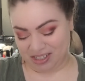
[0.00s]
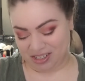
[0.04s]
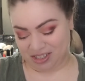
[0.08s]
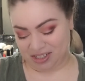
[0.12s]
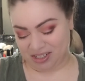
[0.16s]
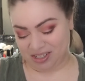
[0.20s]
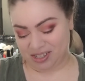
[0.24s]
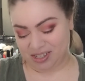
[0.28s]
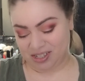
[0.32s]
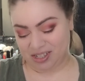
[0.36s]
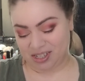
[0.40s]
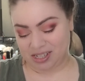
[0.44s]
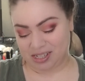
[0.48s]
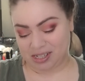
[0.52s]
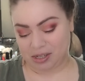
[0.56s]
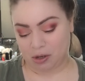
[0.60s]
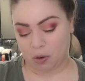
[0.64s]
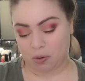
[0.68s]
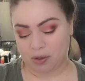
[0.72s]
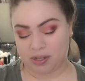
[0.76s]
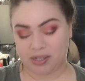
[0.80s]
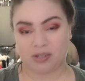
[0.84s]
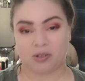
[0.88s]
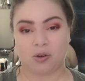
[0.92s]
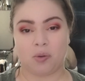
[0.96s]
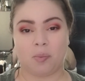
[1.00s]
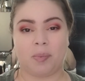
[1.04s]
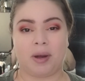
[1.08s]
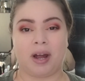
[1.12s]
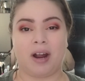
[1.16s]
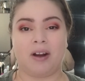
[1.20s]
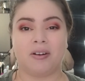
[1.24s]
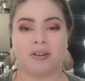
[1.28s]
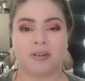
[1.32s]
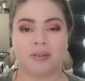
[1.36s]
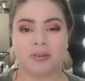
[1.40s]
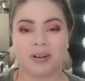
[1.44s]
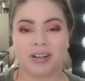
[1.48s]
she's just always so
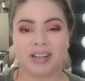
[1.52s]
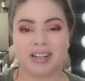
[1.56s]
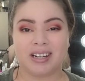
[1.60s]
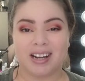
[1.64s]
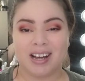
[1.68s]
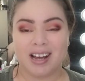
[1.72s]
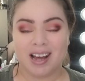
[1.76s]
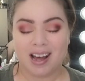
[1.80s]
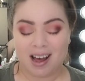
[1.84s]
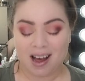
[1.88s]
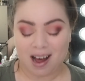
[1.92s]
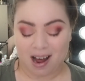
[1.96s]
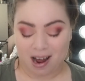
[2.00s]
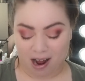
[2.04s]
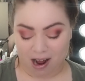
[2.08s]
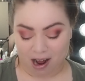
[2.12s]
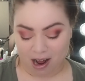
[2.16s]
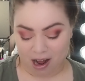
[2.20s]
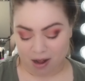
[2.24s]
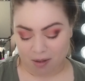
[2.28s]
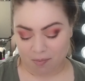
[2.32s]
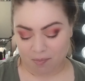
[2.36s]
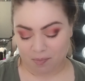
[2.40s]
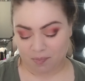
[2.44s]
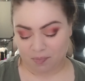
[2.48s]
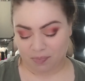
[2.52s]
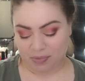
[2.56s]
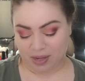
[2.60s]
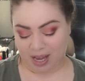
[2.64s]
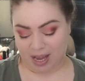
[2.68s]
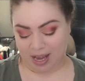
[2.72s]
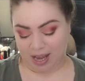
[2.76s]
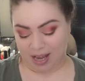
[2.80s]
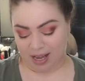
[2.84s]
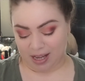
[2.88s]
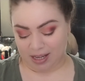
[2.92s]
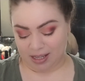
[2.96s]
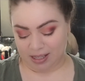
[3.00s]
paranoid
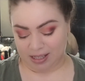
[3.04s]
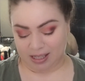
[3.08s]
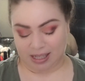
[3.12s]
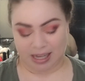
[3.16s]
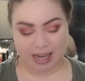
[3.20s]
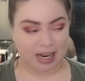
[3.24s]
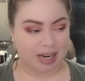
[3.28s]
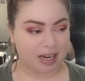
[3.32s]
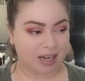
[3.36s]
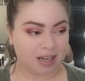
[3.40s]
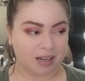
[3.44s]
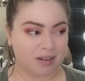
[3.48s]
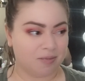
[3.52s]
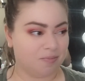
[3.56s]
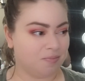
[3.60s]
and like